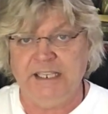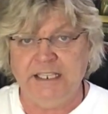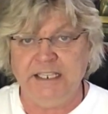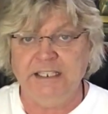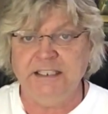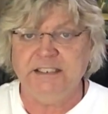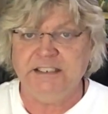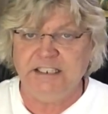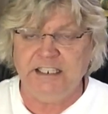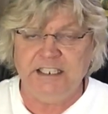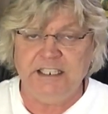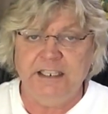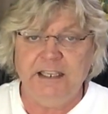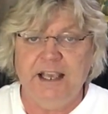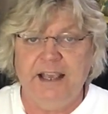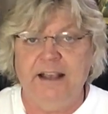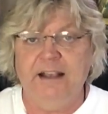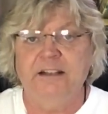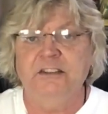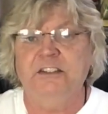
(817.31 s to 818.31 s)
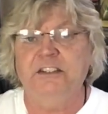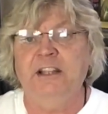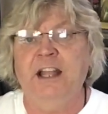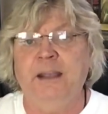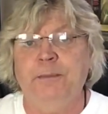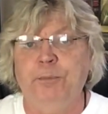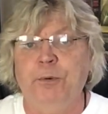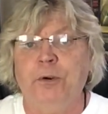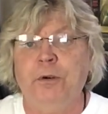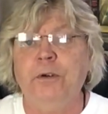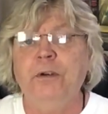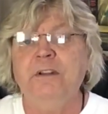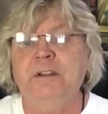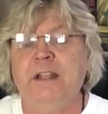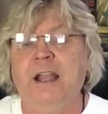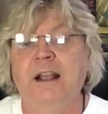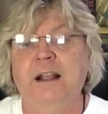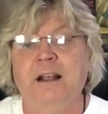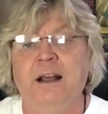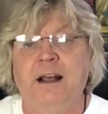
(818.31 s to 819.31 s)

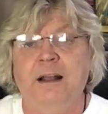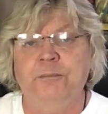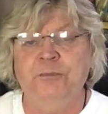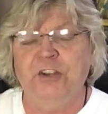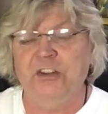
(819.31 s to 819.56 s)
EasySniper.com,